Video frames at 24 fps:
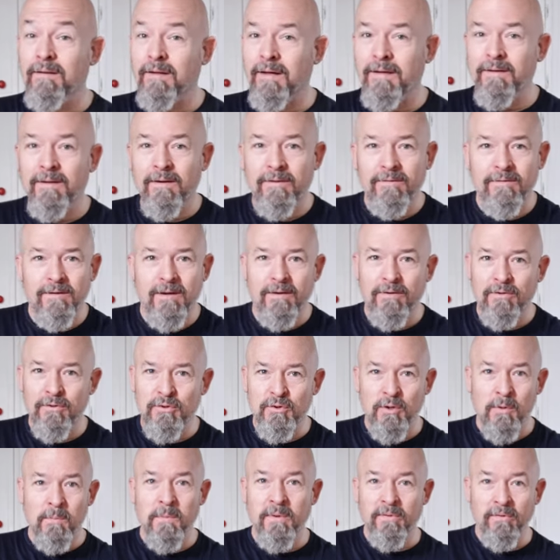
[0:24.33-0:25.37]
like they say, the
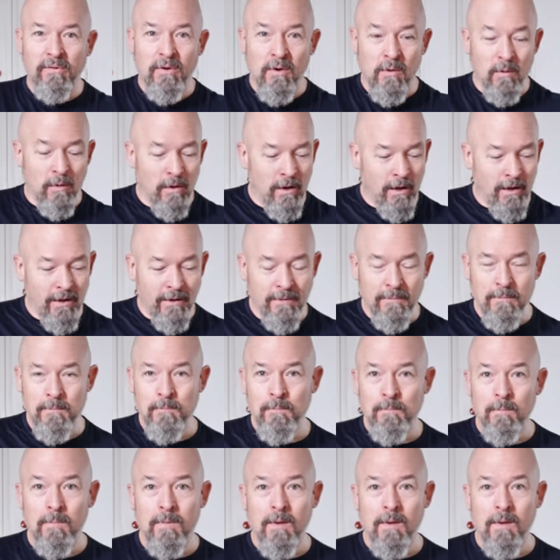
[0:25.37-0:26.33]
show must go on.